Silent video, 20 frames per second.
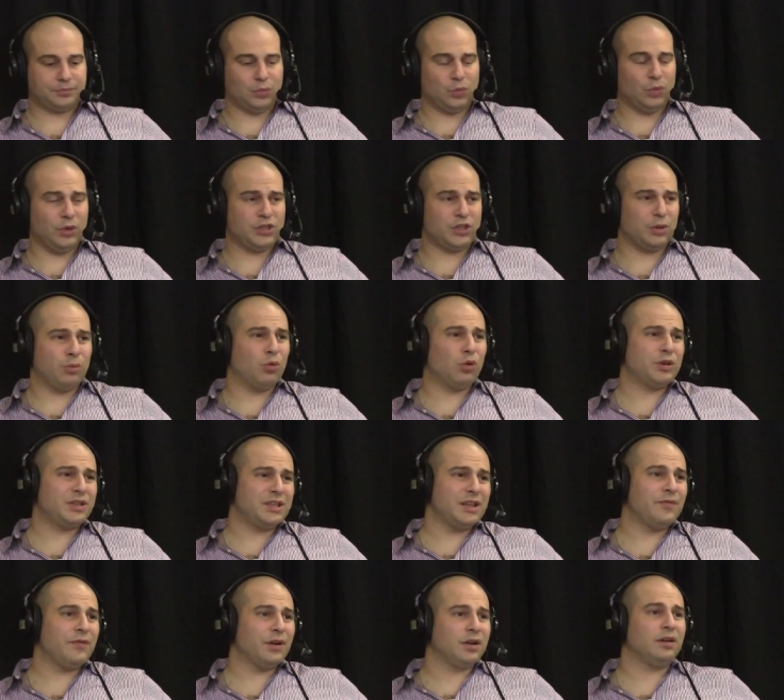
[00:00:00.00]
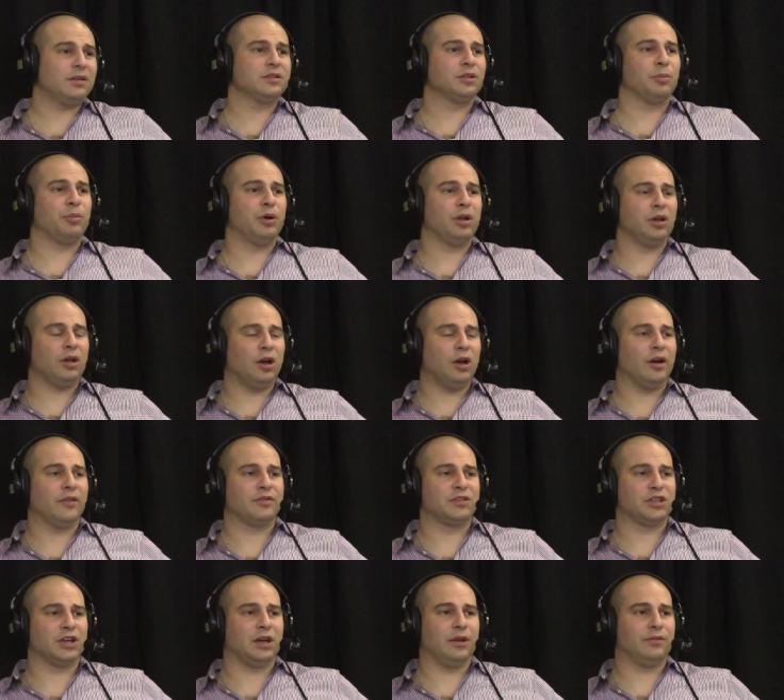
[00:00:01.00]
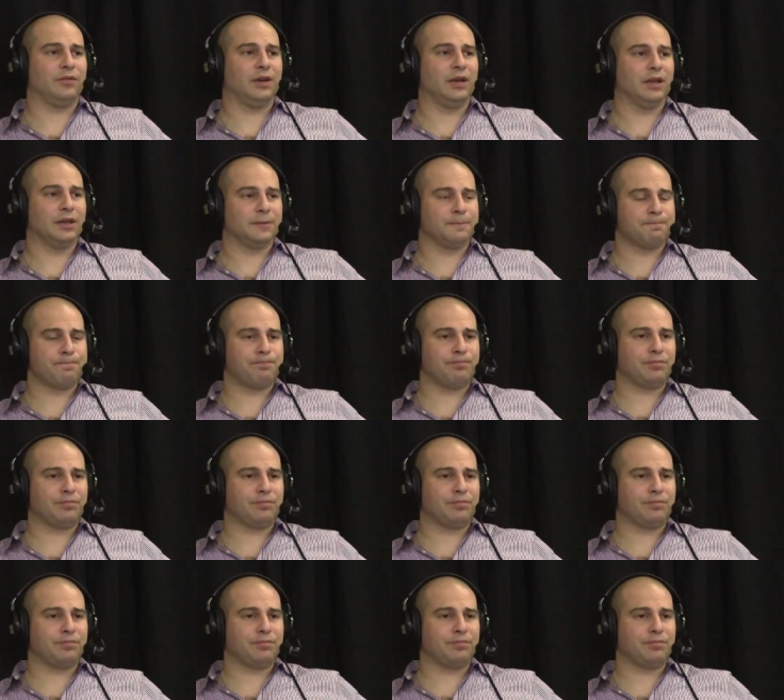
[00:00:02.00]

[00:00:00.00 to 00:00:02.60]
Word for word: which are more difficult to pull off, Joff, in a